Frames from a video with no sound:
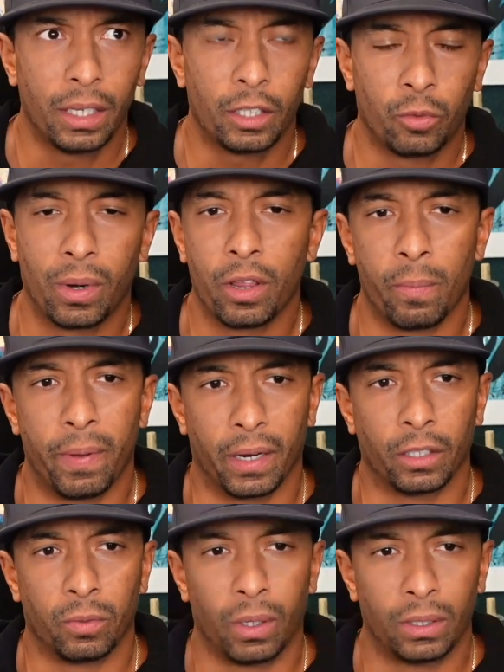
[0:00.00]
it's one of the
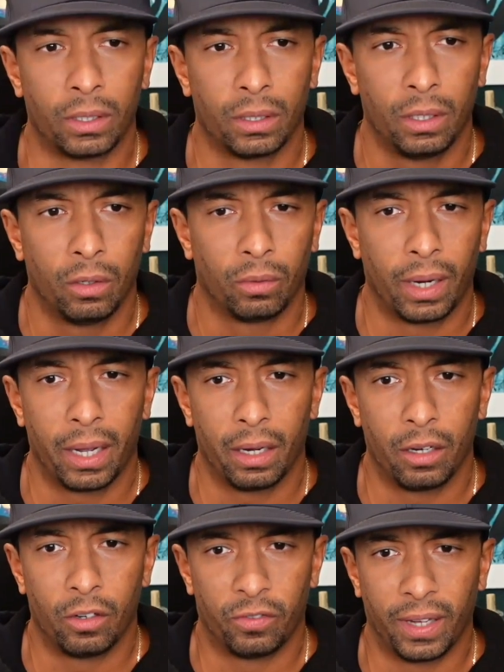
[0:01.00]
biggest ones, right?
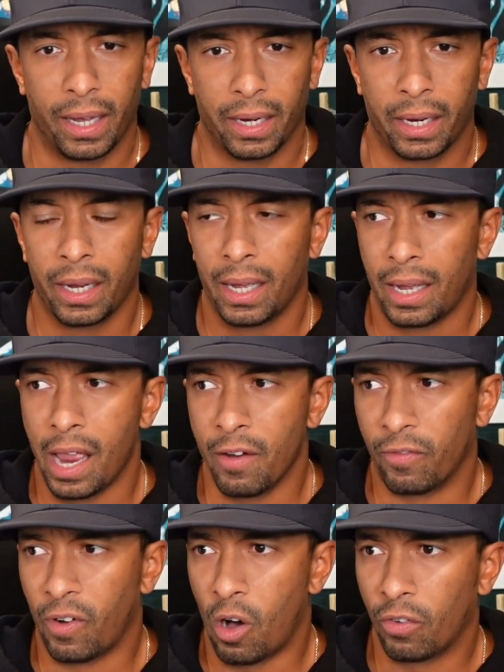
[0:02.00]
Of like
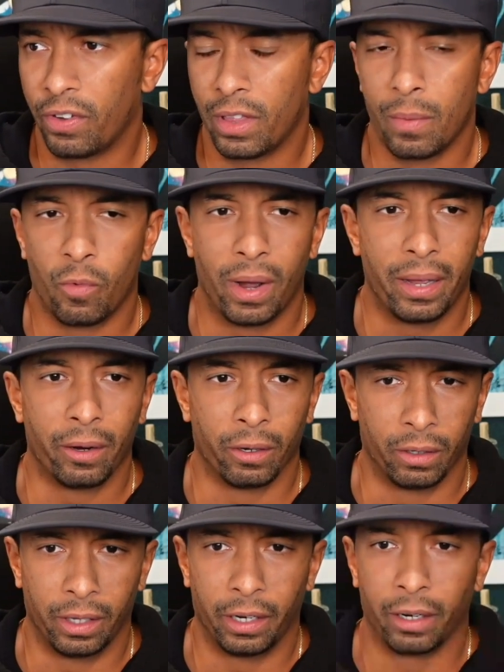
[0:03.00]
involving them way
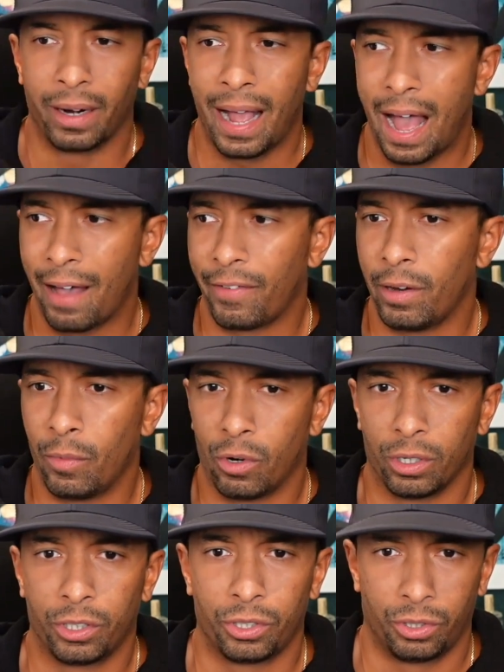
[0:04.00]
earlier, having more
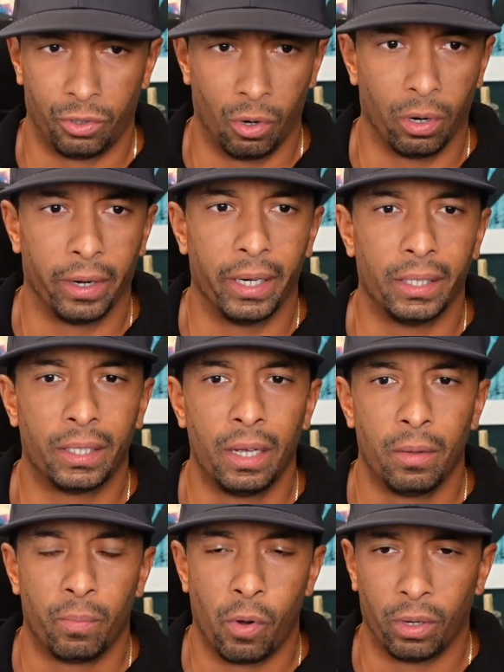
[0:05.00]
stories,
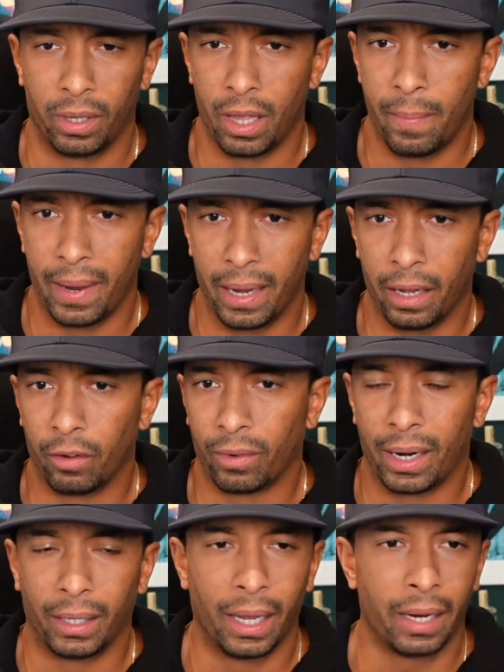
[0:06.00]
pulling them in,
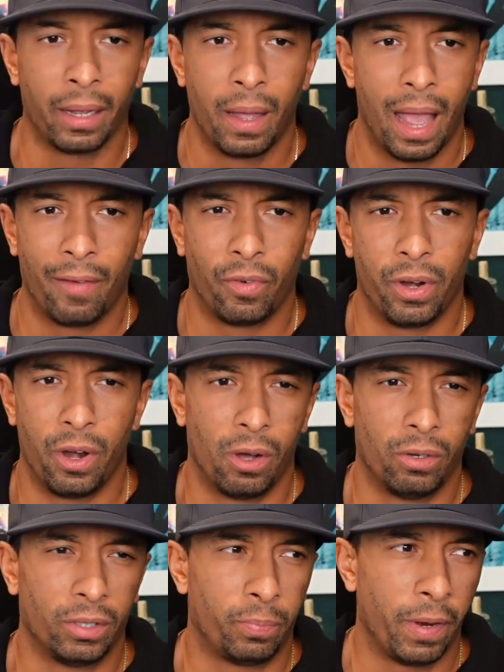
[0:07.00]
right? Like everyone
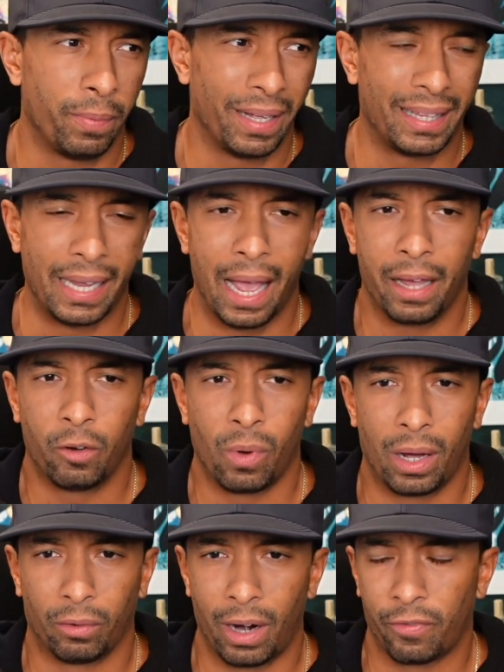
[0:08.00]
knows people at the end
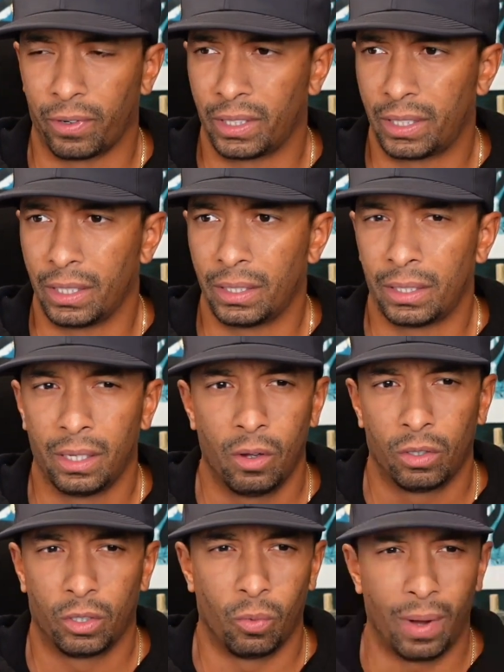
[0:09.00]
want references.
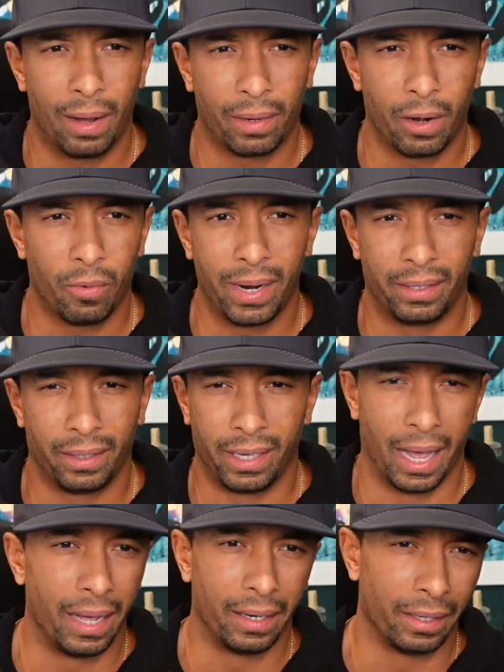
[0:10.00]
So why would I wait till the
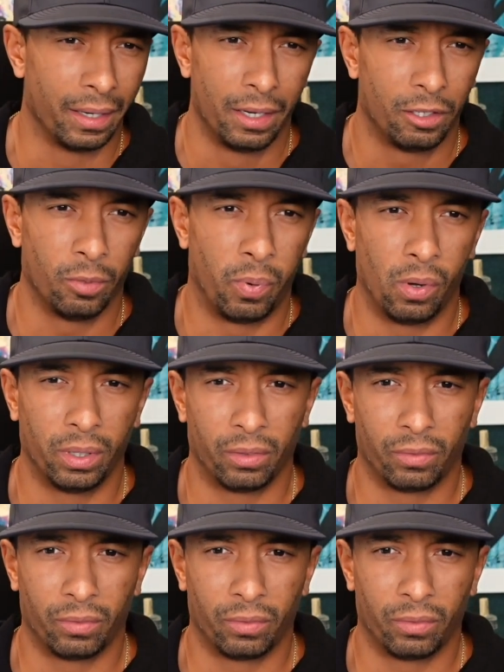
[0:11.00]
end to pull in